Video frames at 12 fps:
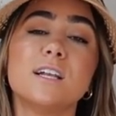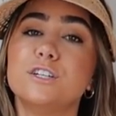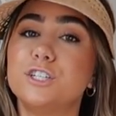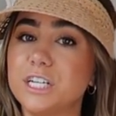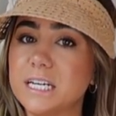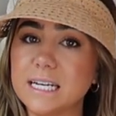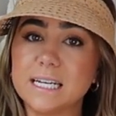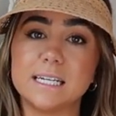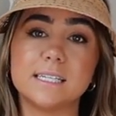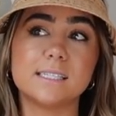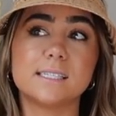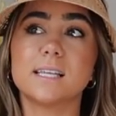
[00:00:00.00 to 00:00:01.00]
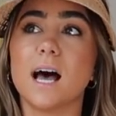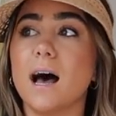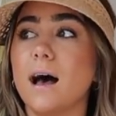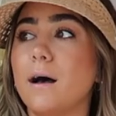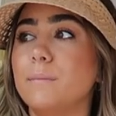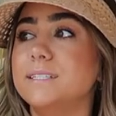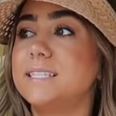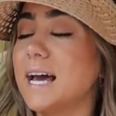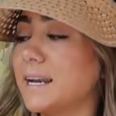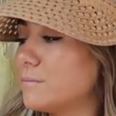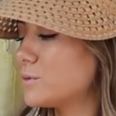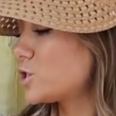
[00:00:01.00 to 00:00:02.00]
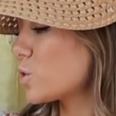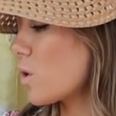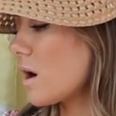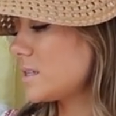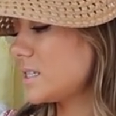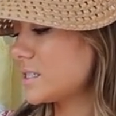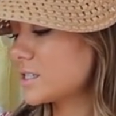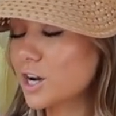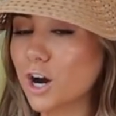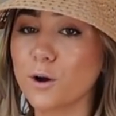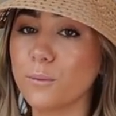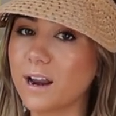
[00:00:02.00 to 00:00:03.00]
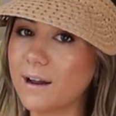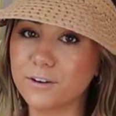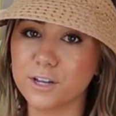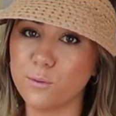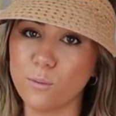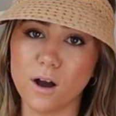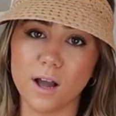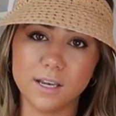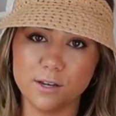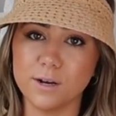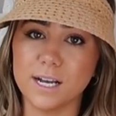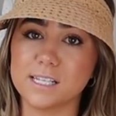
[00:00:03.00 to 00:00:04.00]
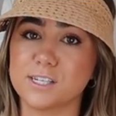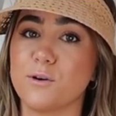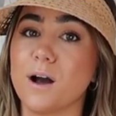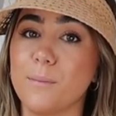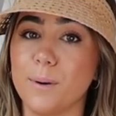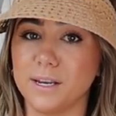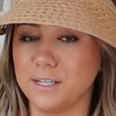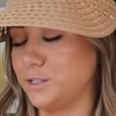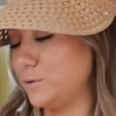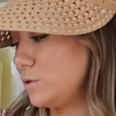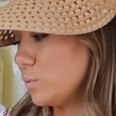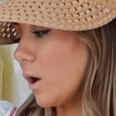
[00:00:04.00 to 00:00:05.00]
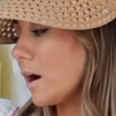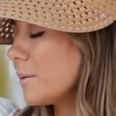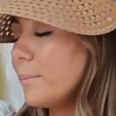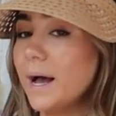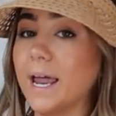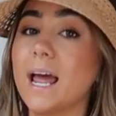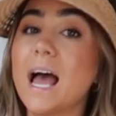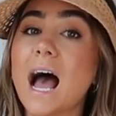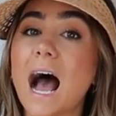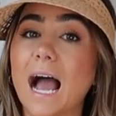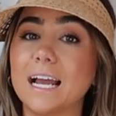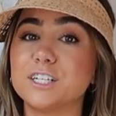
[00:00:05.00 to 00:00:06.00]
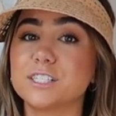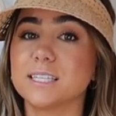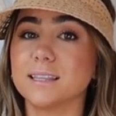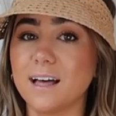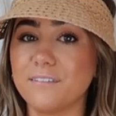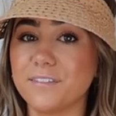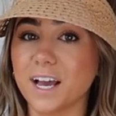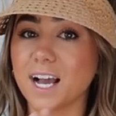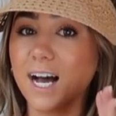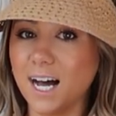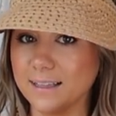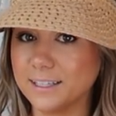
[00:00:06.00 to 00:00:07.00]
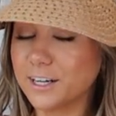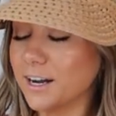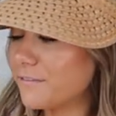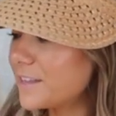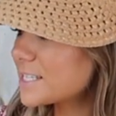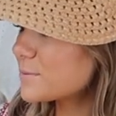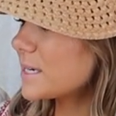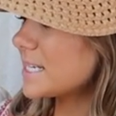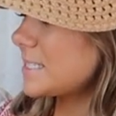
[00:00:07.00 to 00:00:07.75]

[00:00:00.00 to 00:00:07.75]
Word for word: jeans, um, denim shorts, a skirt, whatever you want. You guys know how bodysuits work, but I just love the color of this one